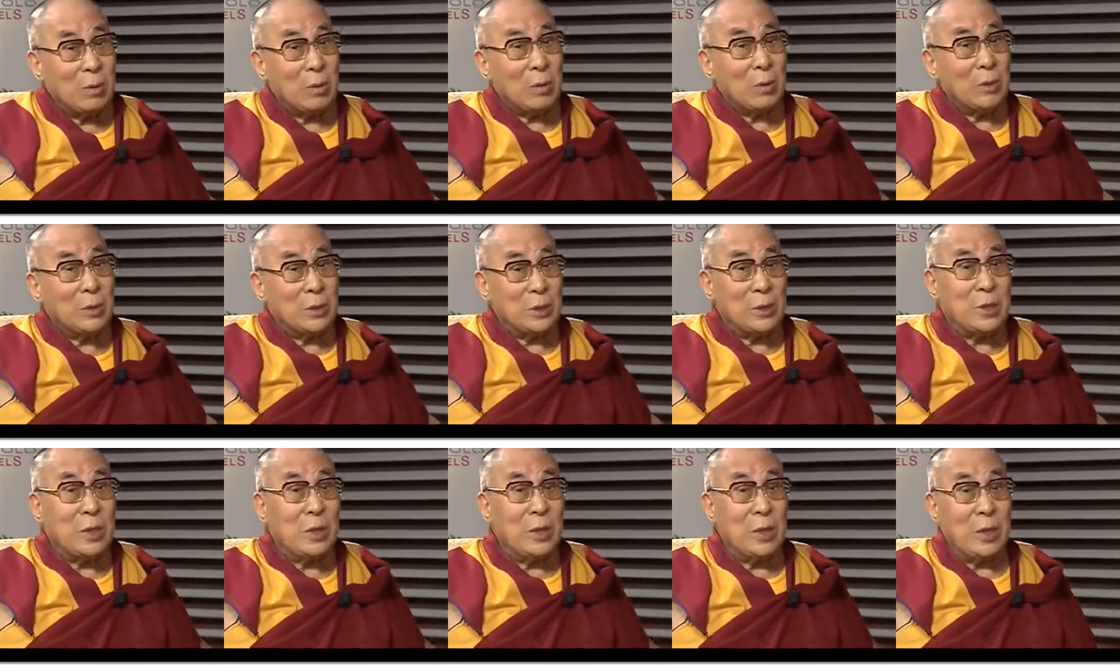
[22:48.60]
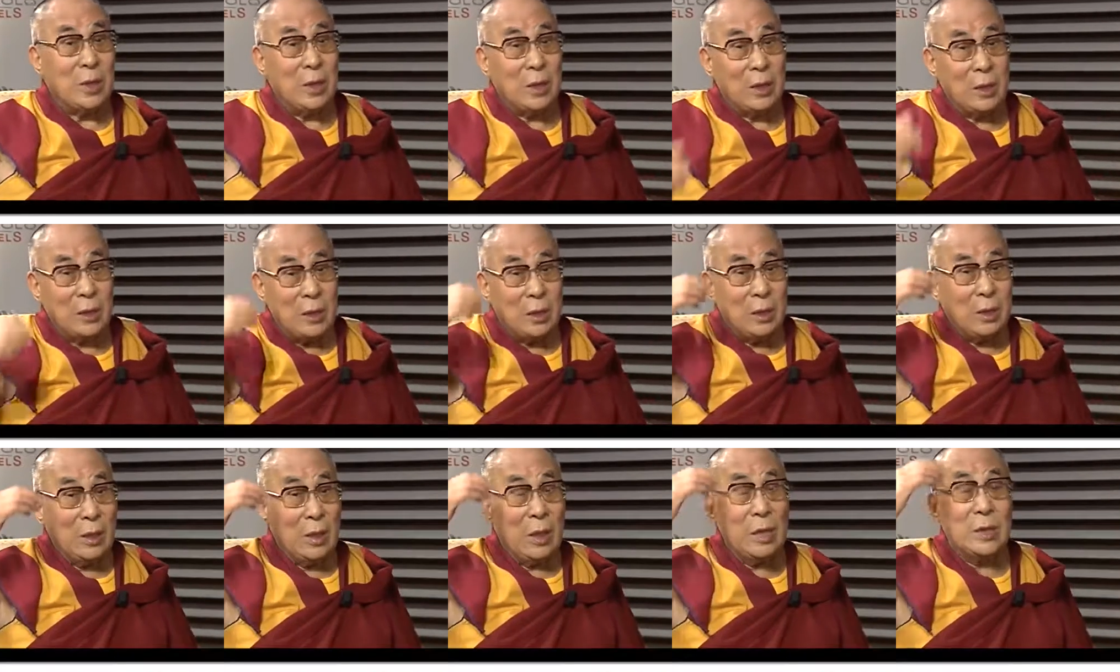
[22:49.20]
Recently
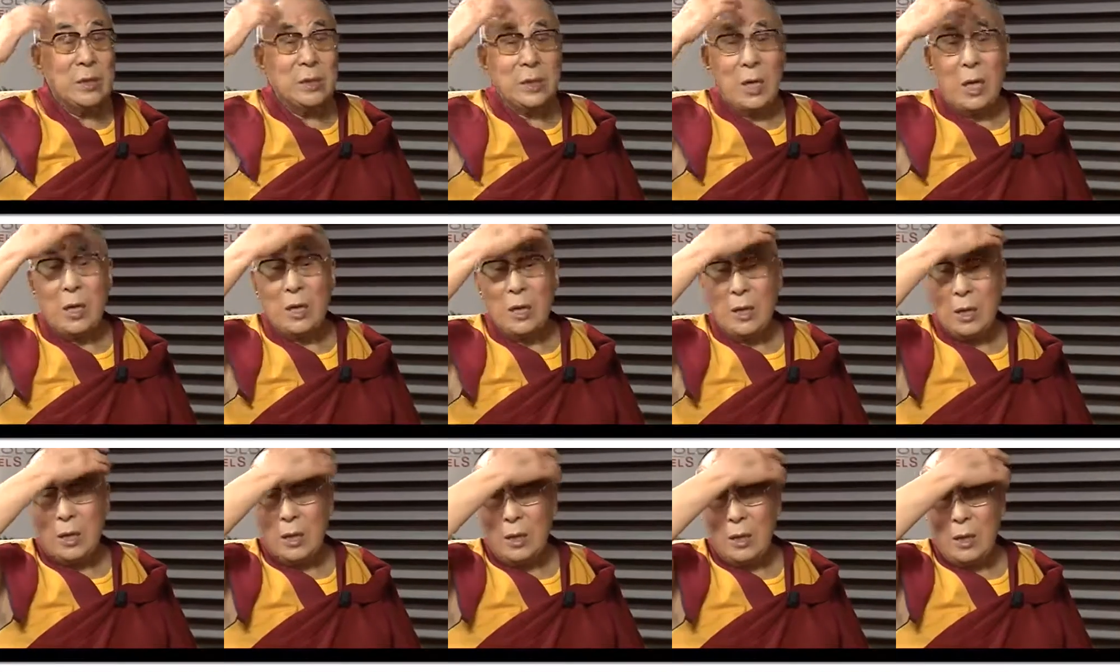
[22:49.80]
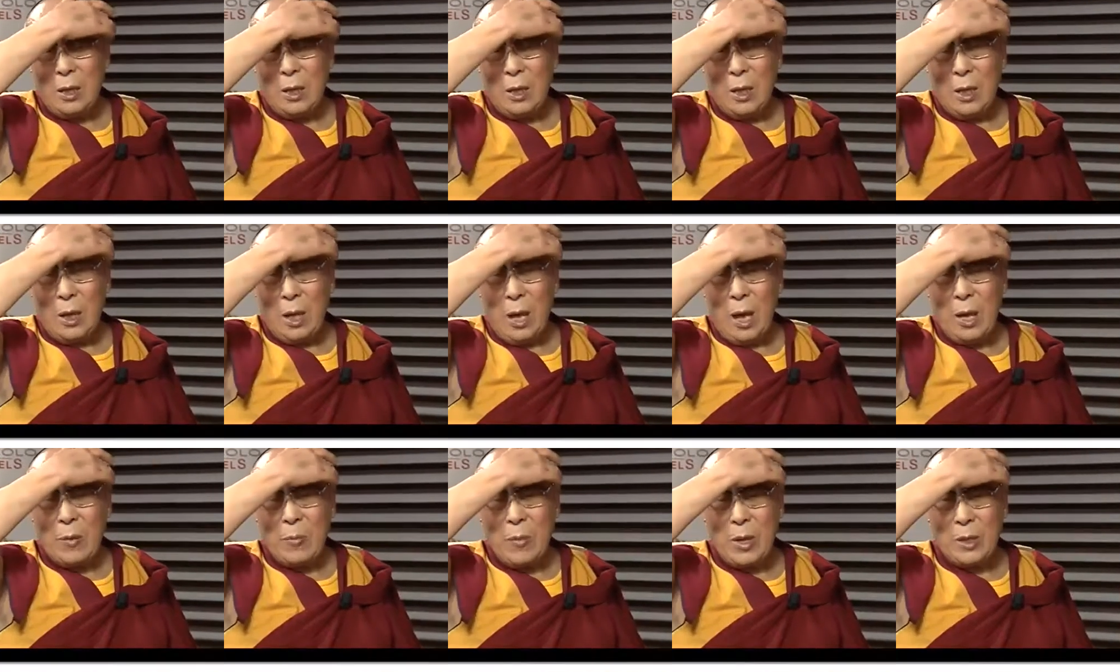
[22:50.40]
in Delhi,
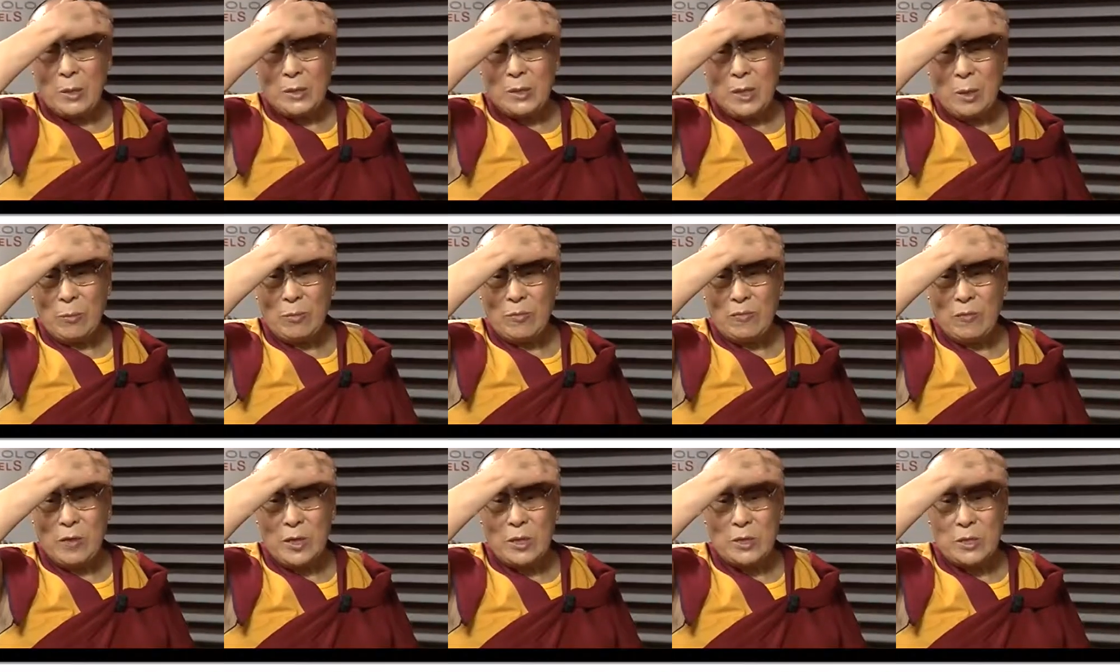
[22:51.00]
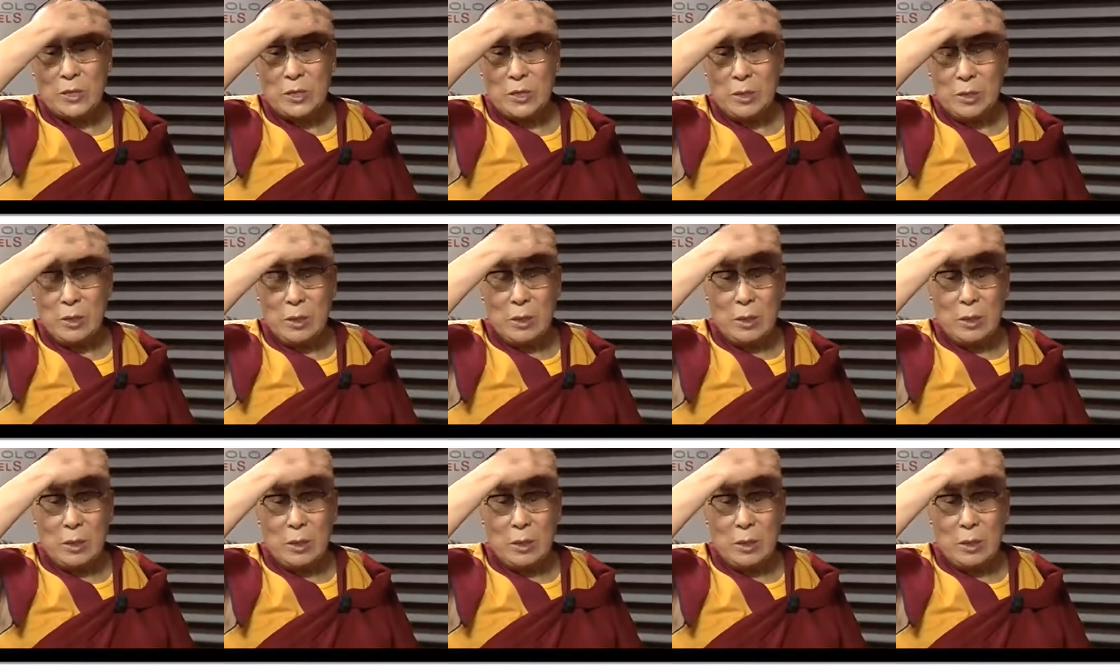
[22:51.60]
I met some French